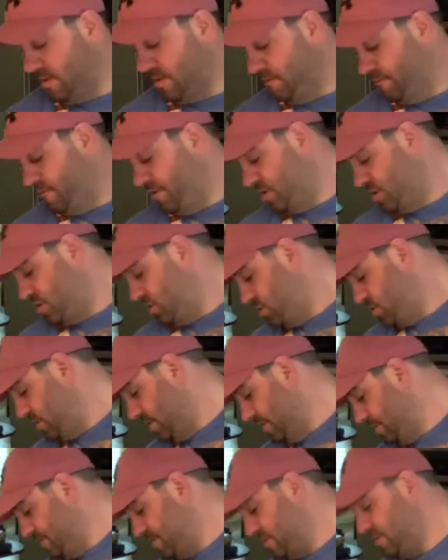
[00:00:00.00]
fish and
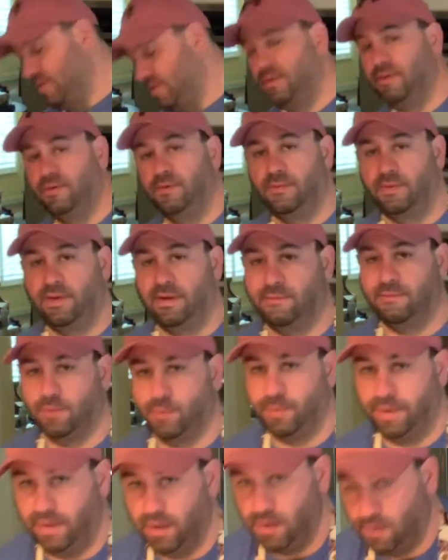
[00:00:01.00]
chips whenever
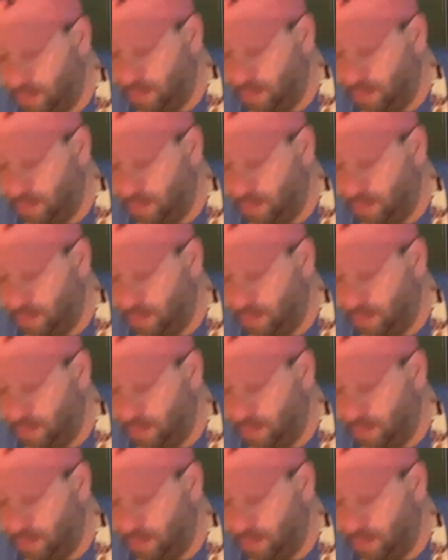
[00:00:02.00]
we go